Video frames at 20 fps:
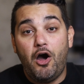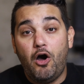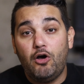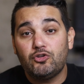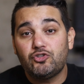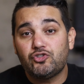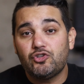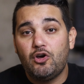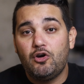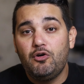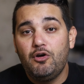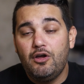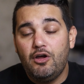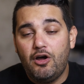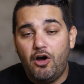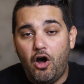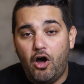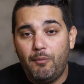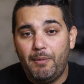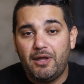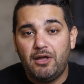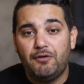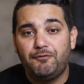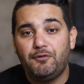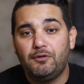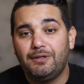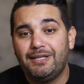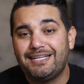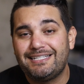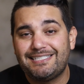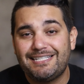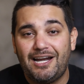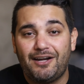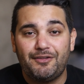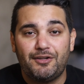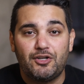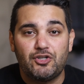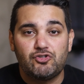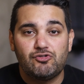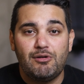Also, all my helpful links down in
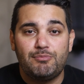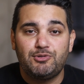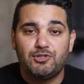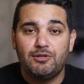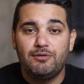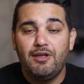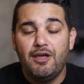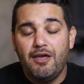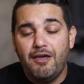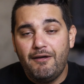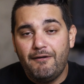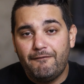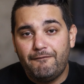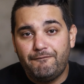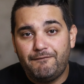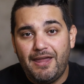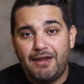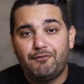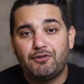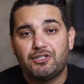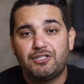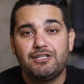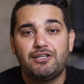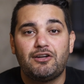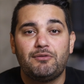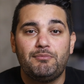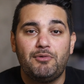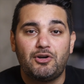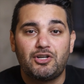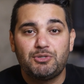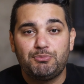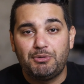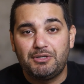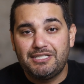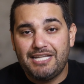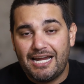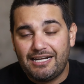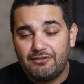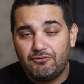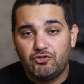the description, favorite sneaker books,
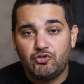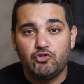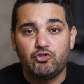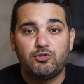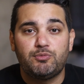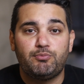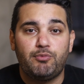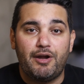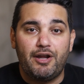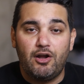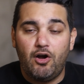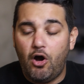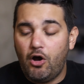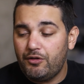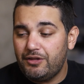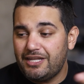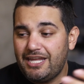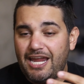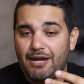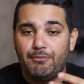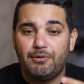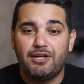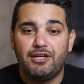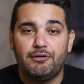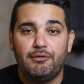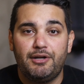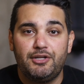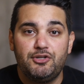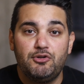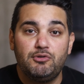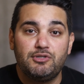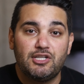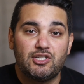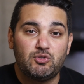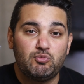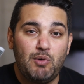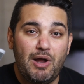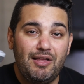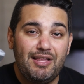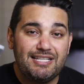protective shoe spray, all the camera gear I use, as
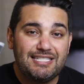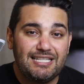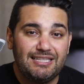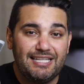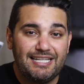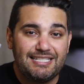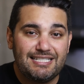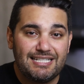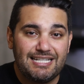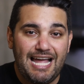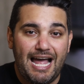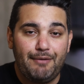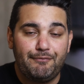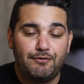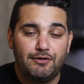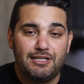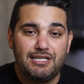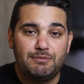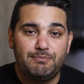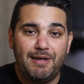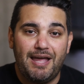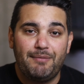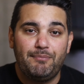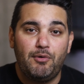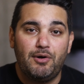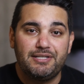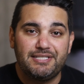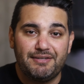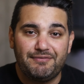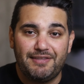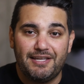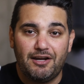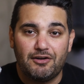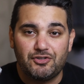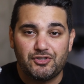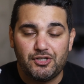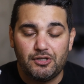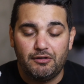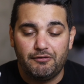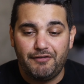well as a link to cop for these bad boys if they are
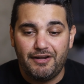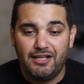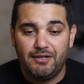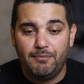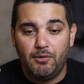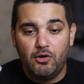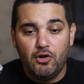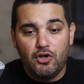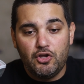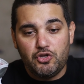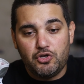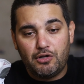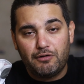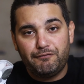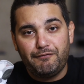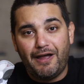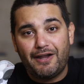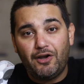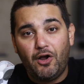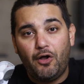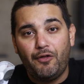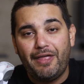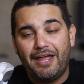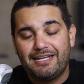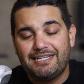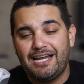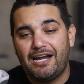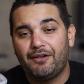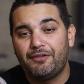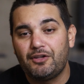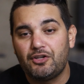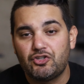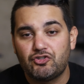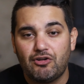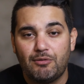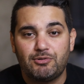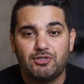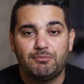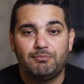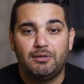still available. You can find all that down in the
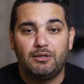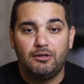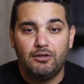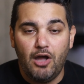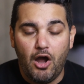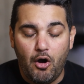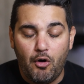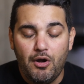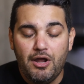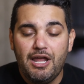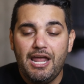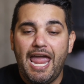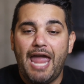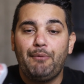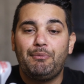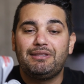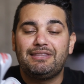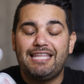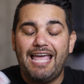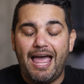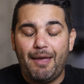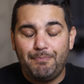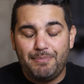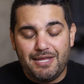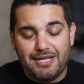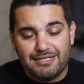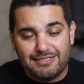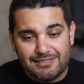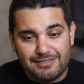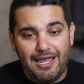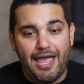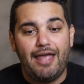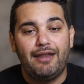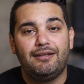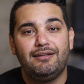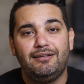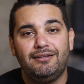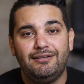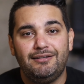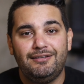description below. And with that being said,
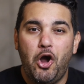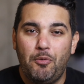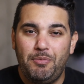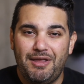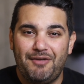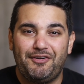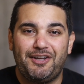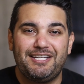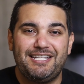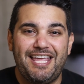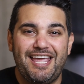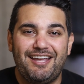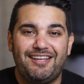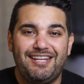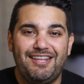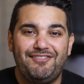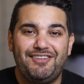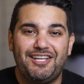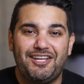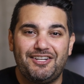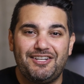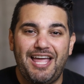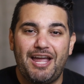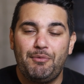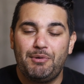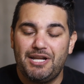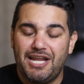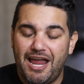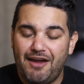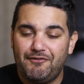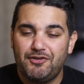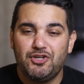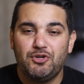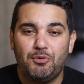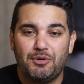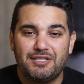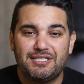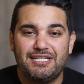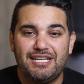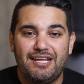hope you have a good day, good evening, good night, whenever
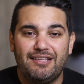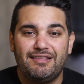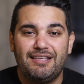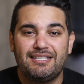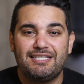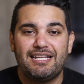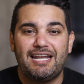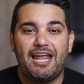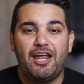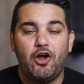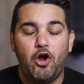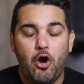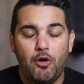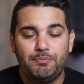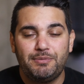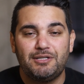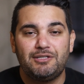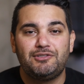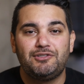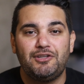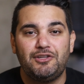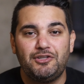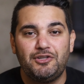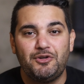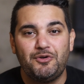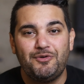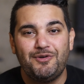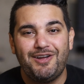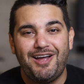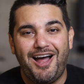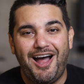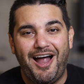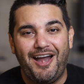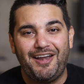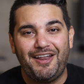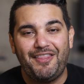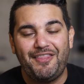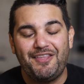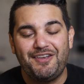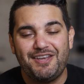you are seeing this, and I hope to see you
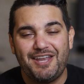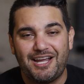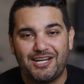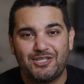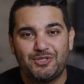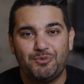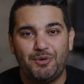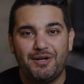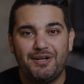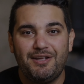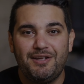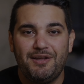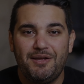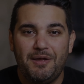on the next one.